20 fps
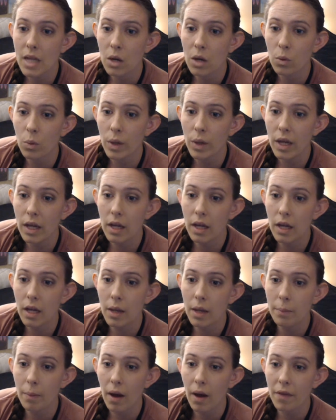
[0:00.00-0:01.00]

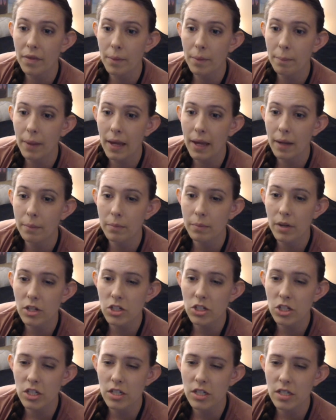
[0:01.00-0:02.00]
We bought the paint
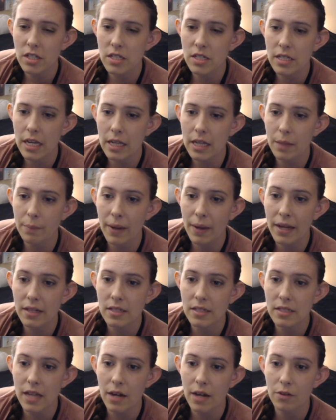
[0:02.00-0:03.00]
brushes and the paint
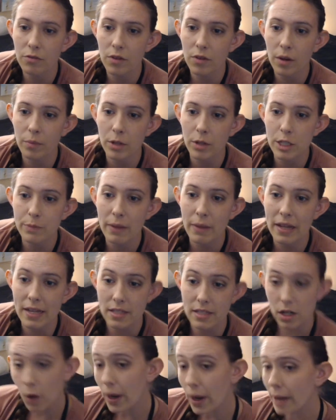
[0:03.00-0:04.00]
set from your supply
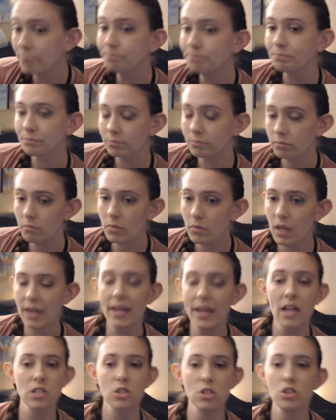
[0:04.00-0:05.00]
list. Okay,
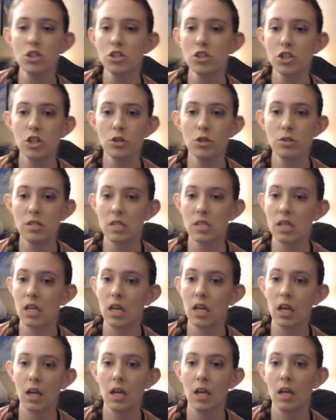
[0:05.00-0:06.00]
yeah, so just use
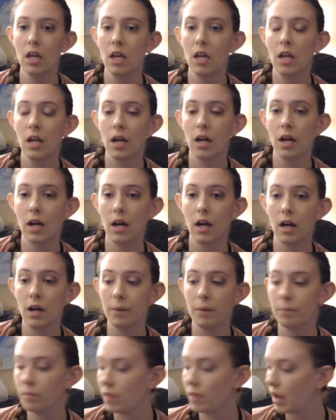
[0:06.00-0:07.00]
the
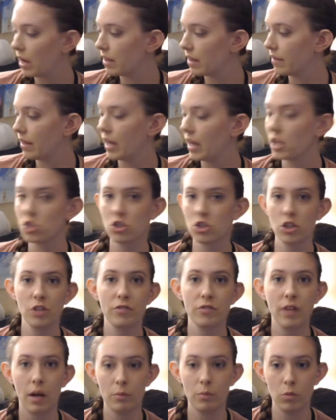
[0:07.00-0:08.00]
that should
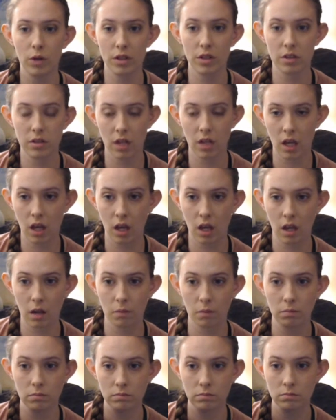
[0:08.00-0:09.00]
have come with a
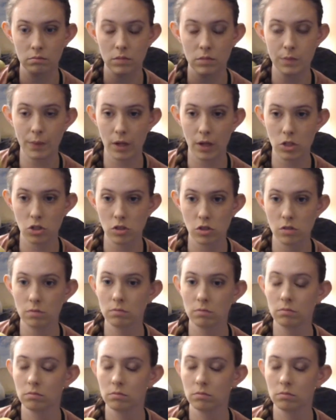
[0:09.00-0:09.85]
sponge.